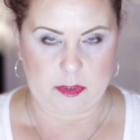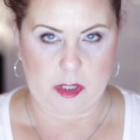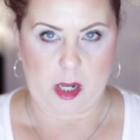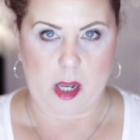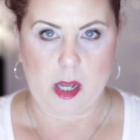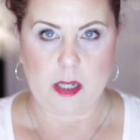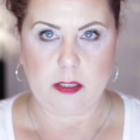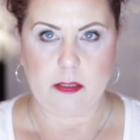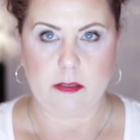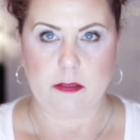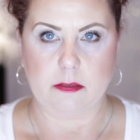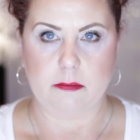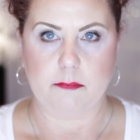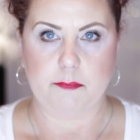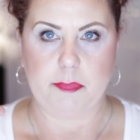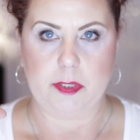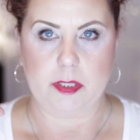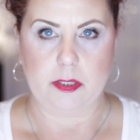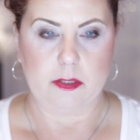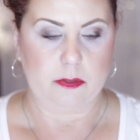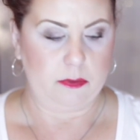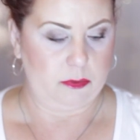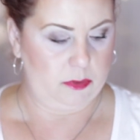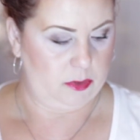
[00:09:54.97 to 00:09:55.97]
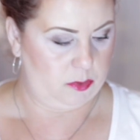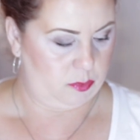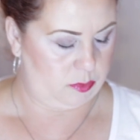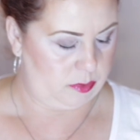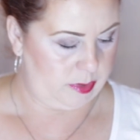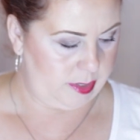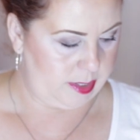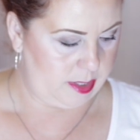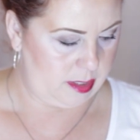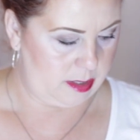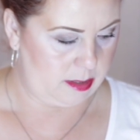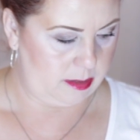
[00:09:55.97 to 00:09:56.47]
cotton pillows
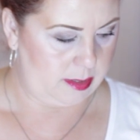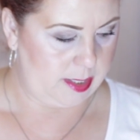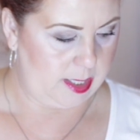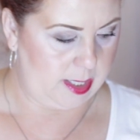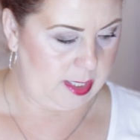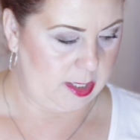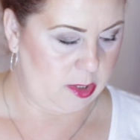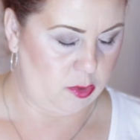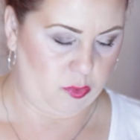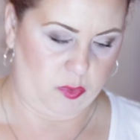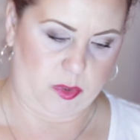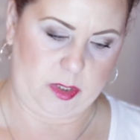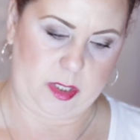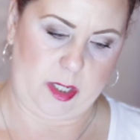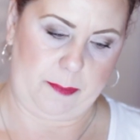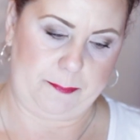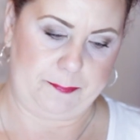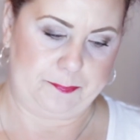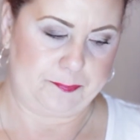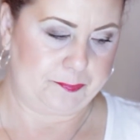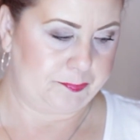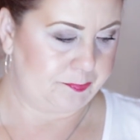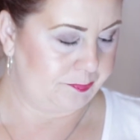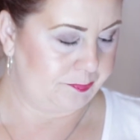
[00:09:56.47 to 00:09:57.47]
were in that I used up.